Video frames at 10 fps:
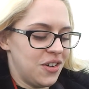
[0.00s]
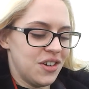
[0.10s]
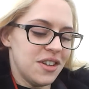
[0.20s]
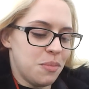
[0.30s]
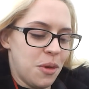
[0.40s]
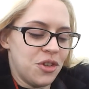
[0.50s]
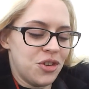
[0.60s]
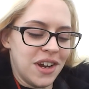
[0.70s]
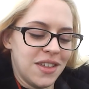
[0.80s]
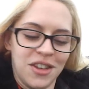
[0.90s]
just
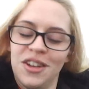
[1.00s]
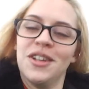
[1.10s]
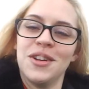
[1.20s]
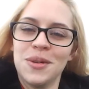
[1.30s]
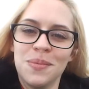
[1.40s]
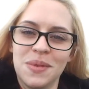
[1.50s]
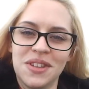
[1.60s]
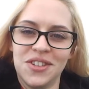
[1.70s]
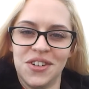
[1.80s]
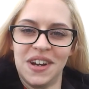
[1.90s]
pondering the
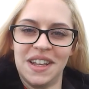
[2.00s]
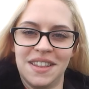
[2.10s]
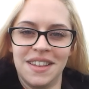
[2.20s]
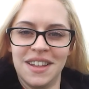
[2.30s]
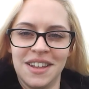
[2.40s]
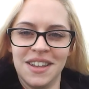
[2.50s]
mysteries